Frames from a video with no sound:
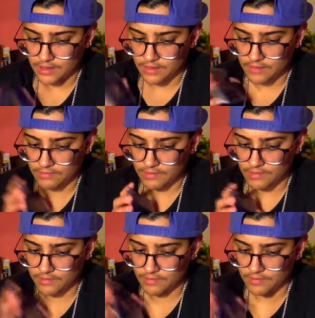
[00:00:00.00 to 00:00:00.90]

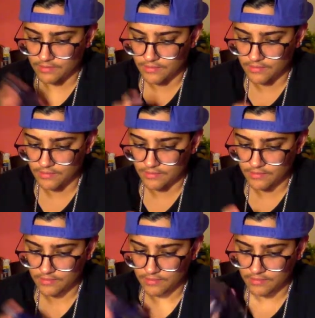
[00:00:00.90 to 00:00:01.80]

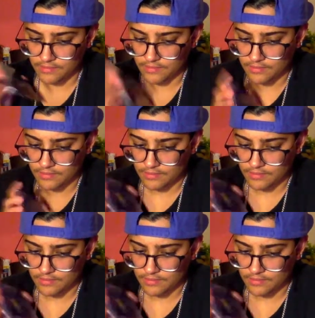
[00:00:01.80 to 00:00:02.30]
No one is speaking in this clip.